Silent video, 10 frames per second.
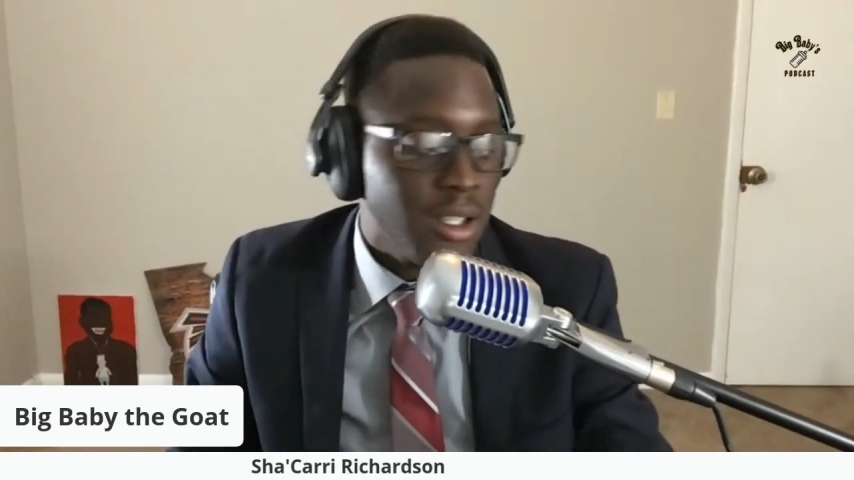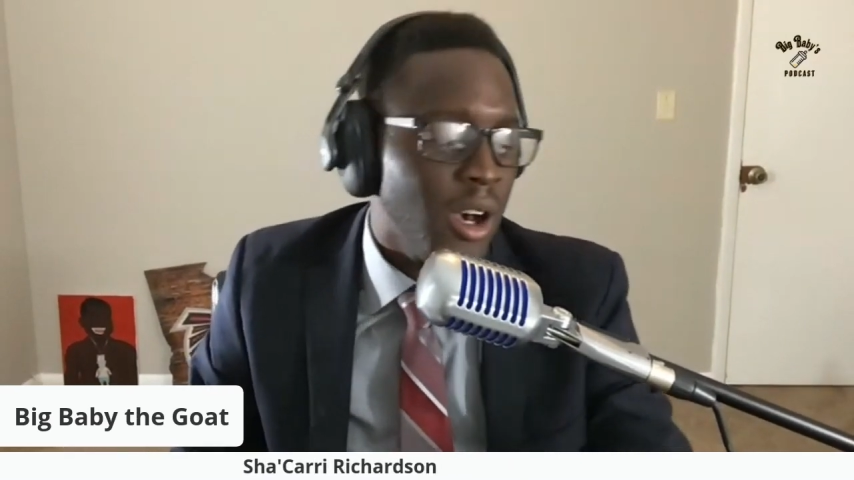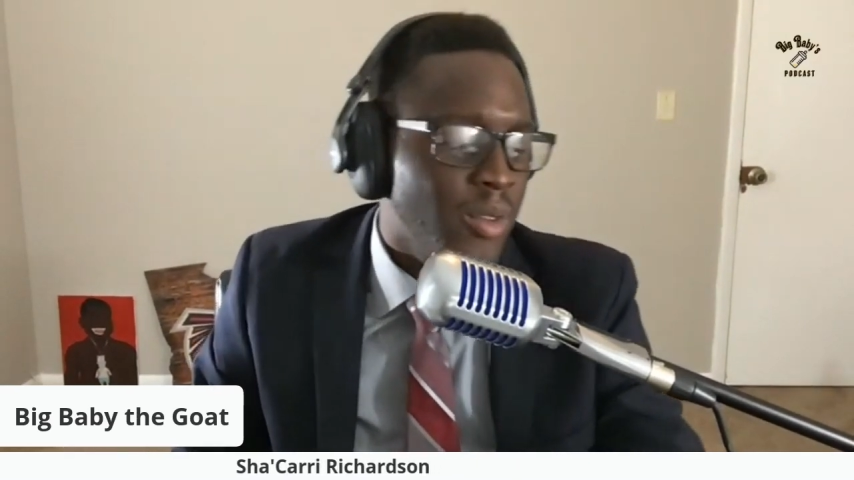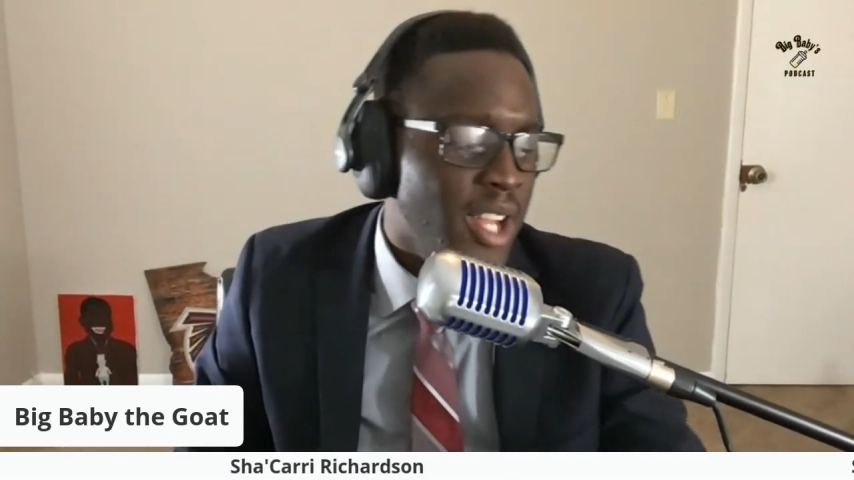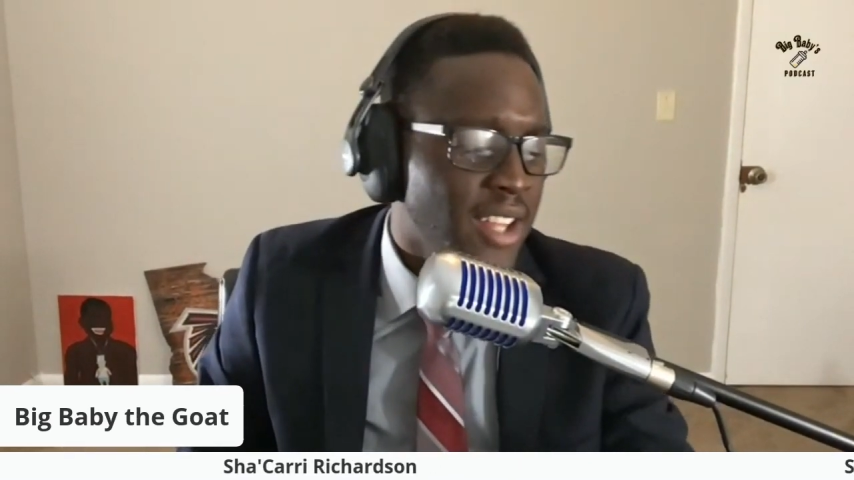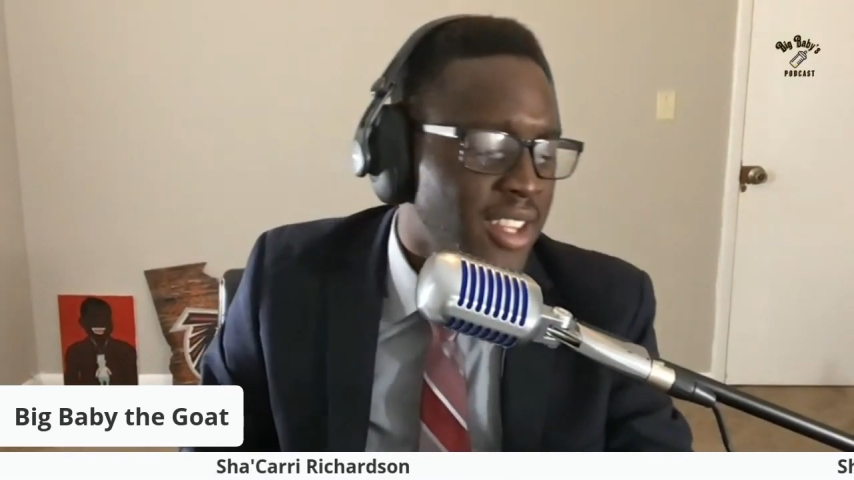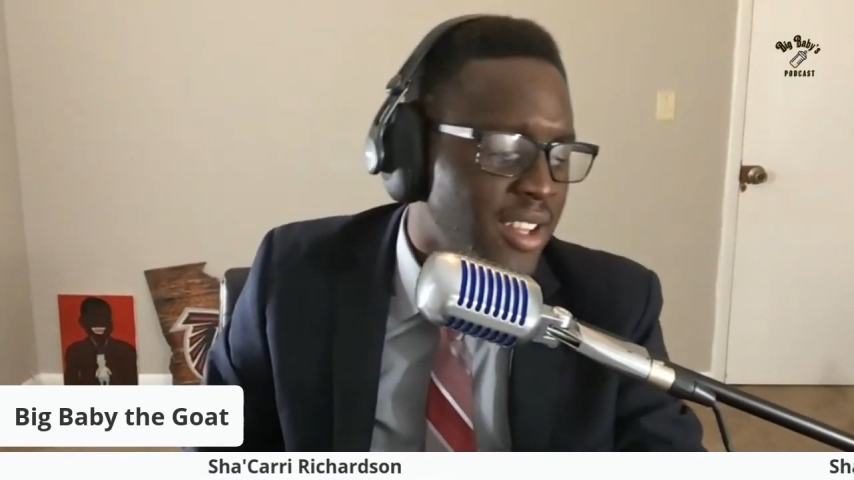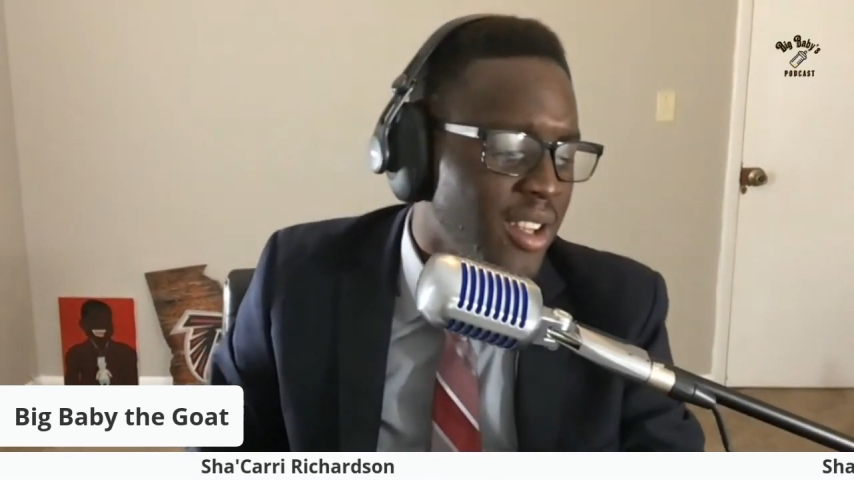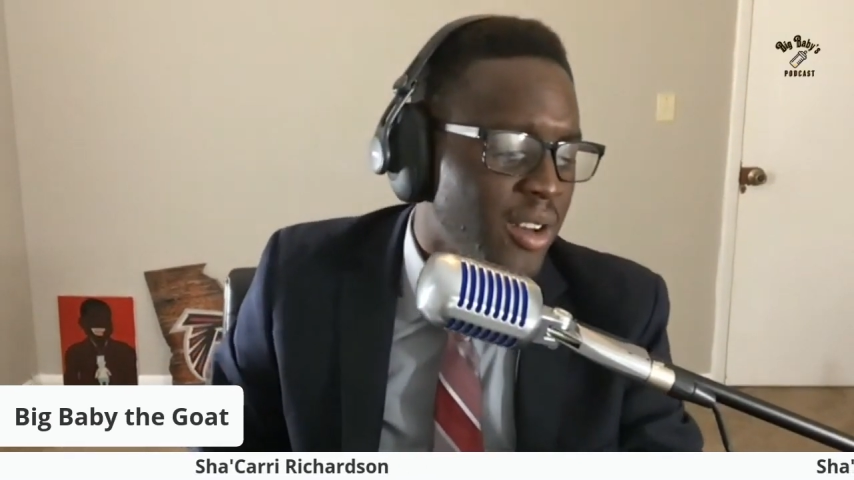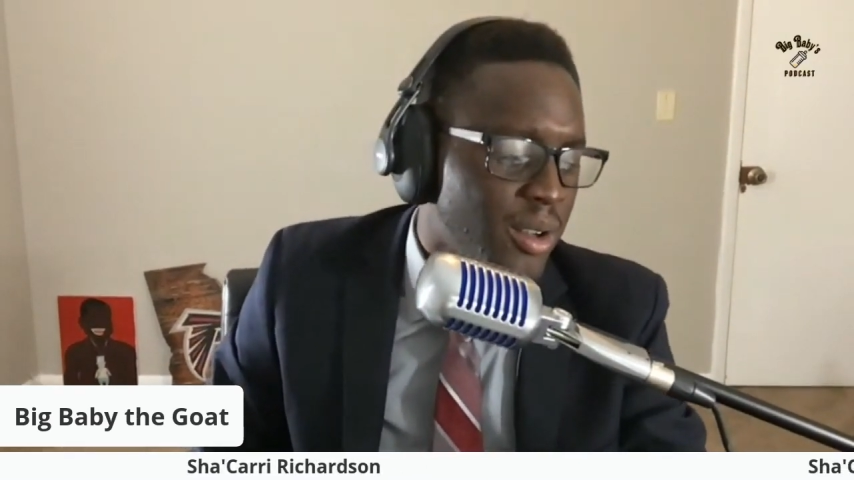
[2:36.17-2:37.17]
Oh, not
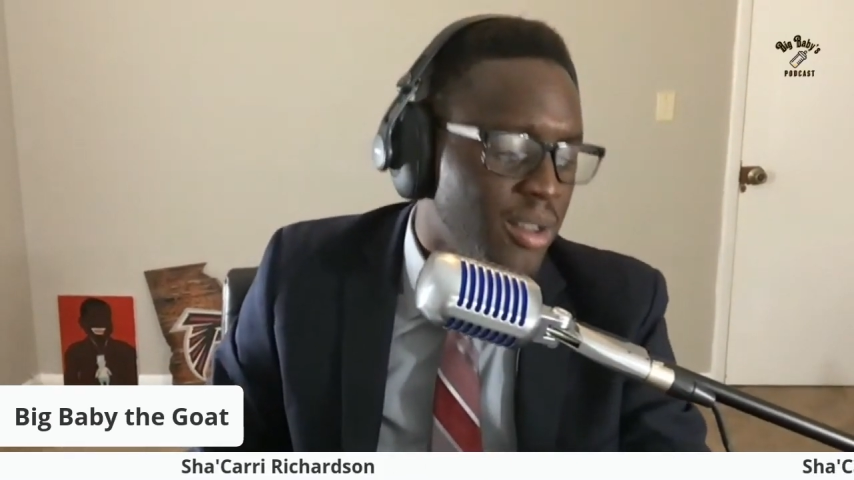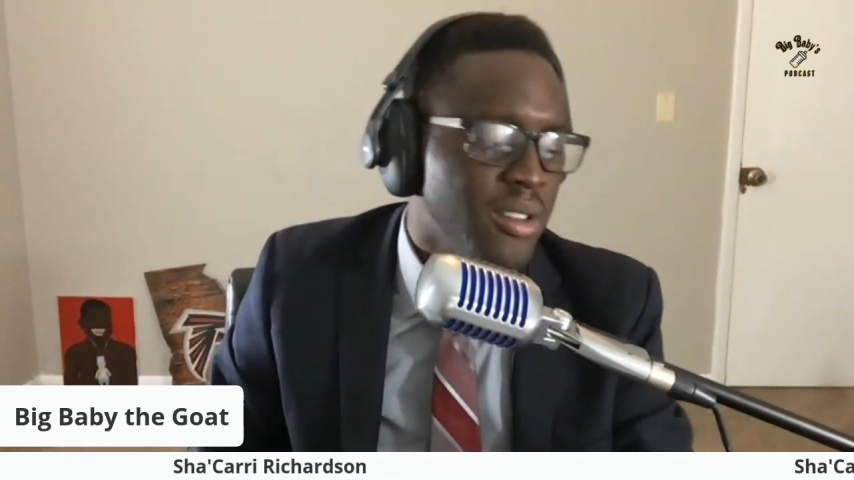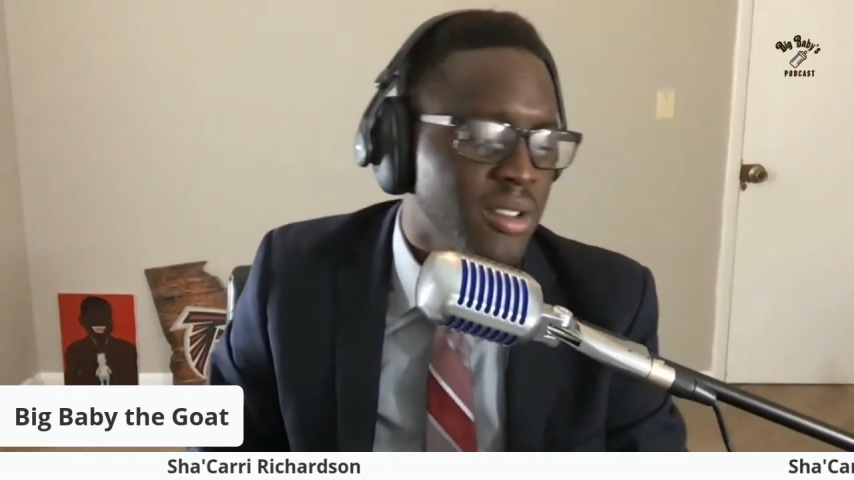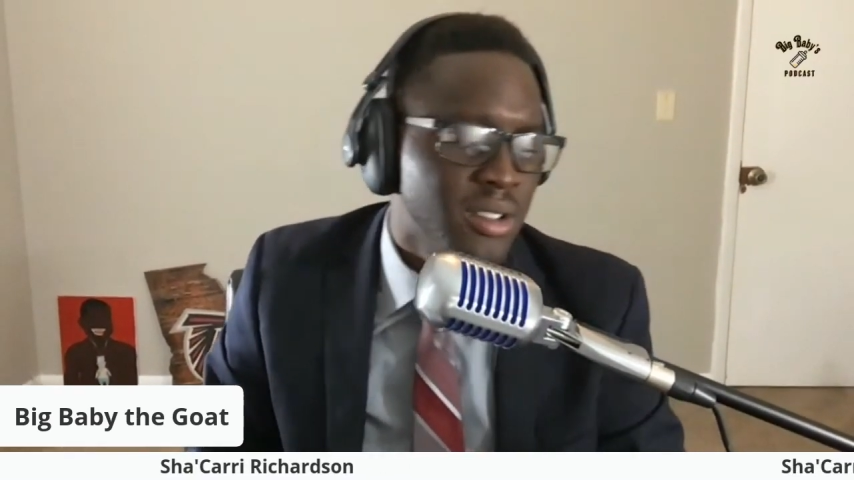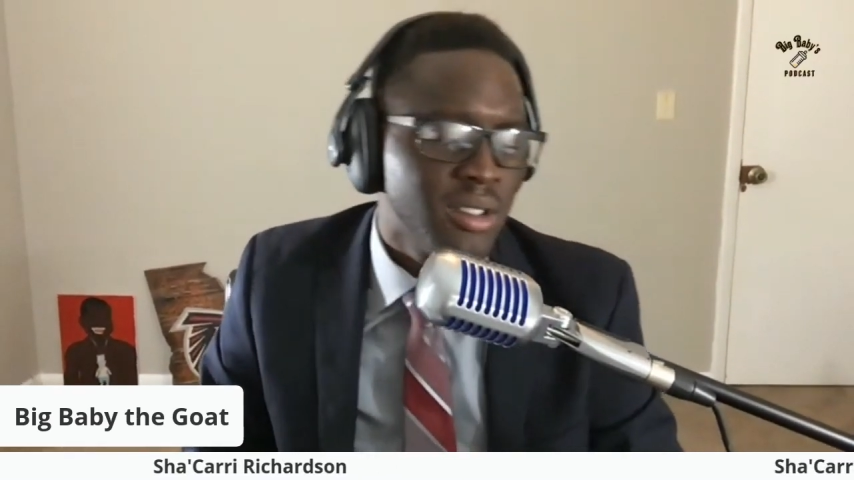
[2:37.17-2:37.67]
that. No, no. We